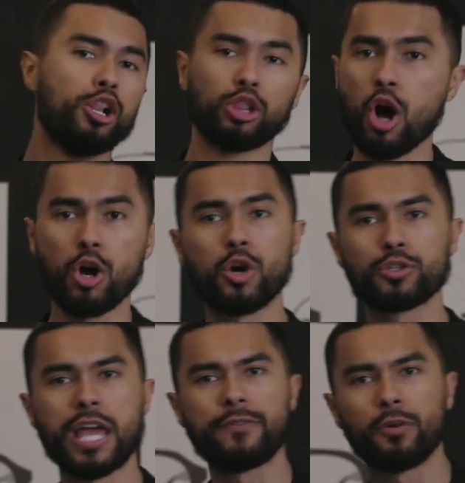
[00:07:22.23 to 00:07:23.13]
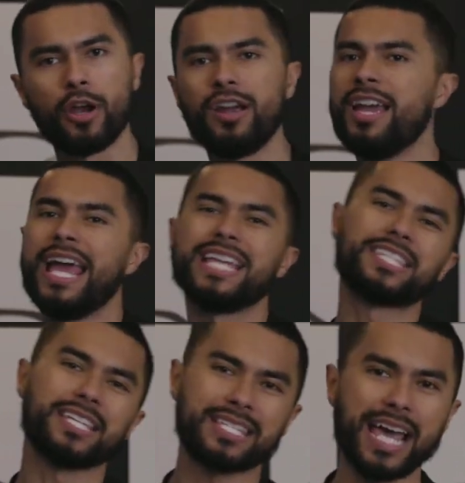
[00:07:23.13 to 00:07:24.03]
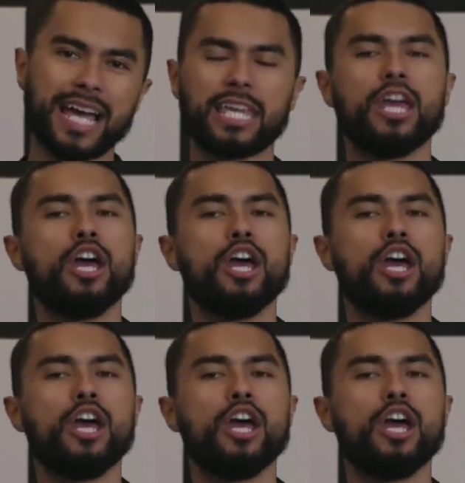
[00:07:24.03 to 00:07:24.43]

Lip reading: logos everywhere, it's just tacky.